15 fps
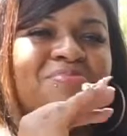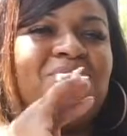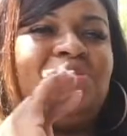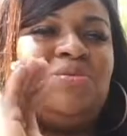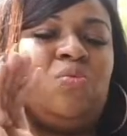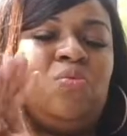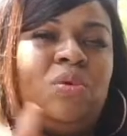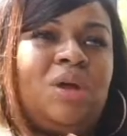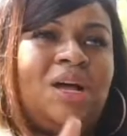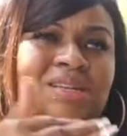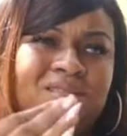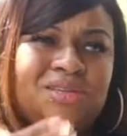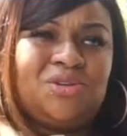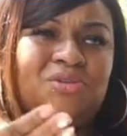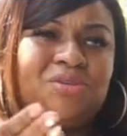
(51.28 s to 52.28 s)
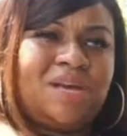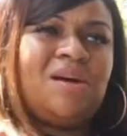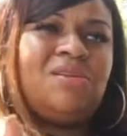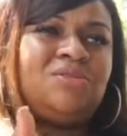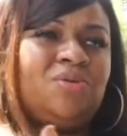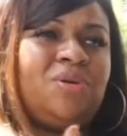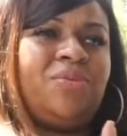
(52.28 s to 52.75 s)
the cousin whose
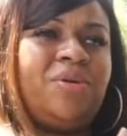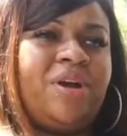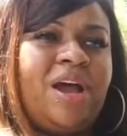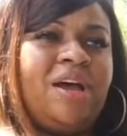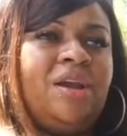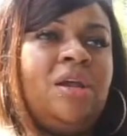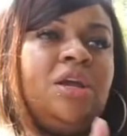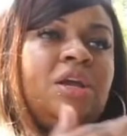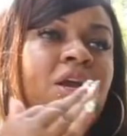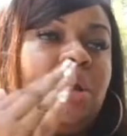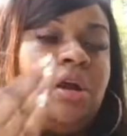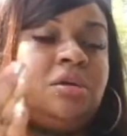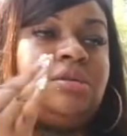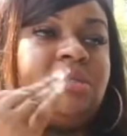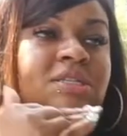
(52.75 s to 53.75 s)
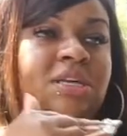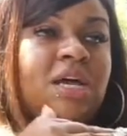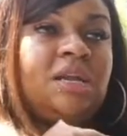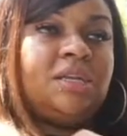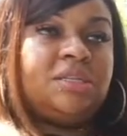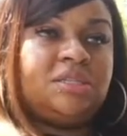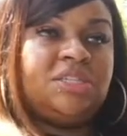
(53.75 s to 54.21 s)
house we were at, her
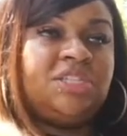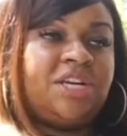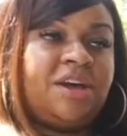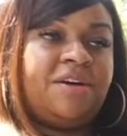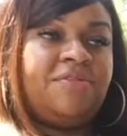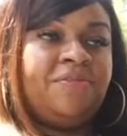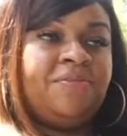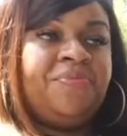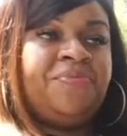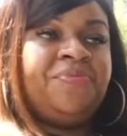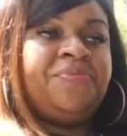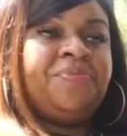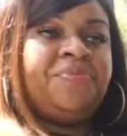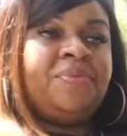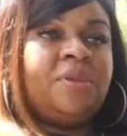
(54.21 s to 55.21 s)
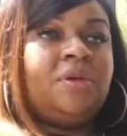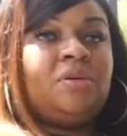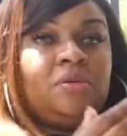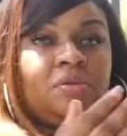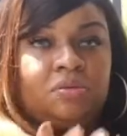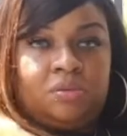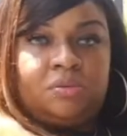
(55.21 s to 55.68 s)
son is a chef
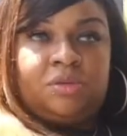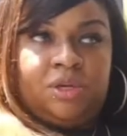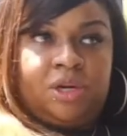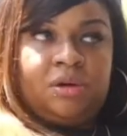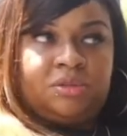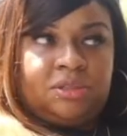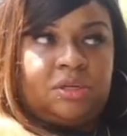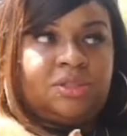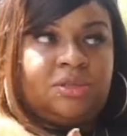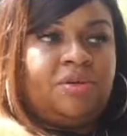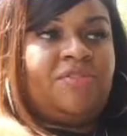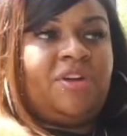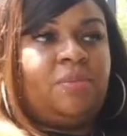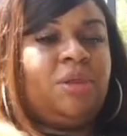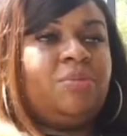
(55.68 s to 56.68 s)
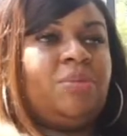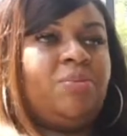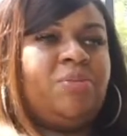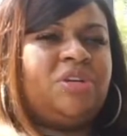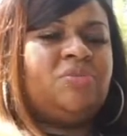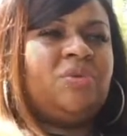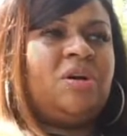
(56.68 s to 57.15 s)
who, is also a family
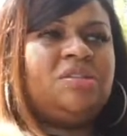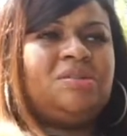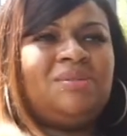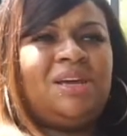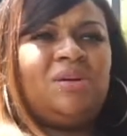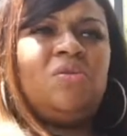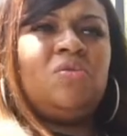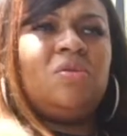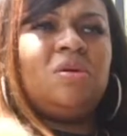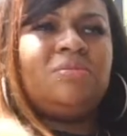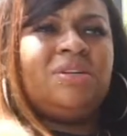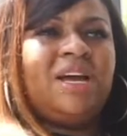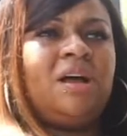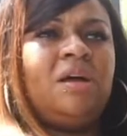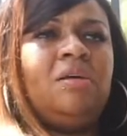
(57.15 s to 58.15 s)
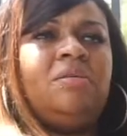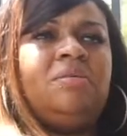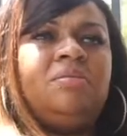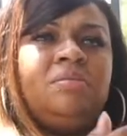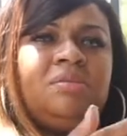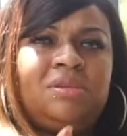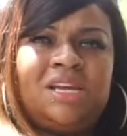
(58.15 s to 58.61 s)
member as well. So I'm like, cool, I'm
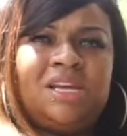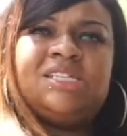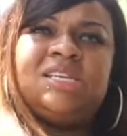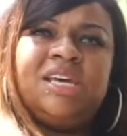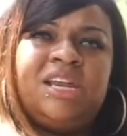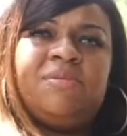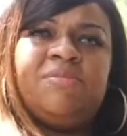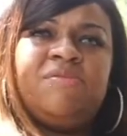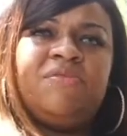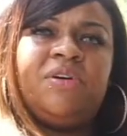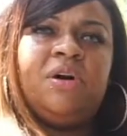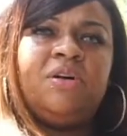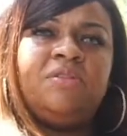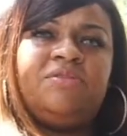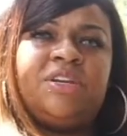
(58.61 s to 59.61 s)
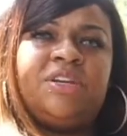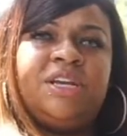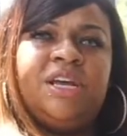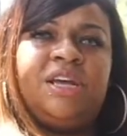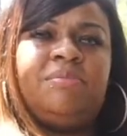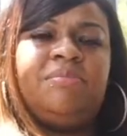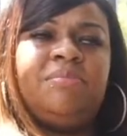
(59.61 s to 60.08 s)
down. Let's get him involved in
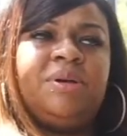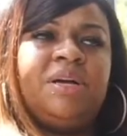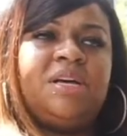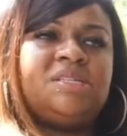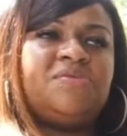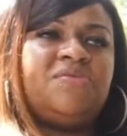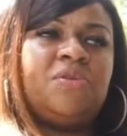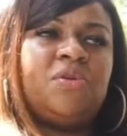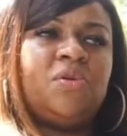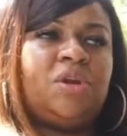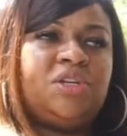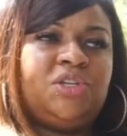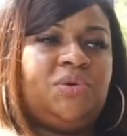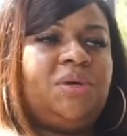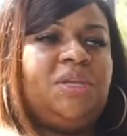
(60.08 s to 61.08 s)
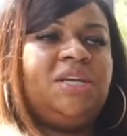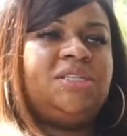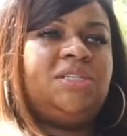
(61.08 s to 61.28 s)
it, because if we're going to do it, let's